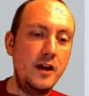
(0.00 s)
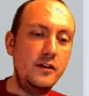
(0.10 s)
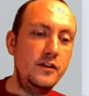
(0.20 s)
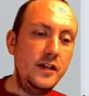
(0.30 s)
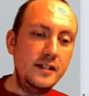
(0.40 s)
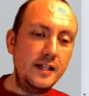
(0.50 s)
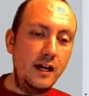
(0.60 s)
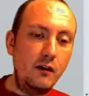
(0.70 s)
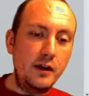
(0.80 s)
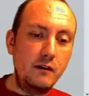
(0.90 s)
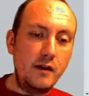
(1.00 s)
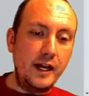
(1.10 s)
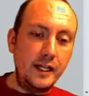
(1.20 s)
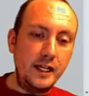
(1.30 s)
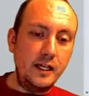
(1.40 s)
this area right
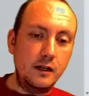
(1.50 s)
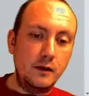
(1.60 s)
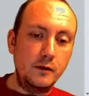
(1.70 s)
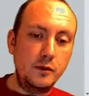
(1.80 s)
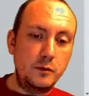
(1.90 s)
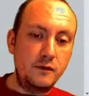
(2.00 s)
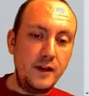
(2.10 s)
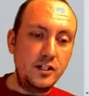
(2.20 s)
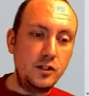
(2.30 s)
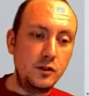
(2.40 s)
here, the professional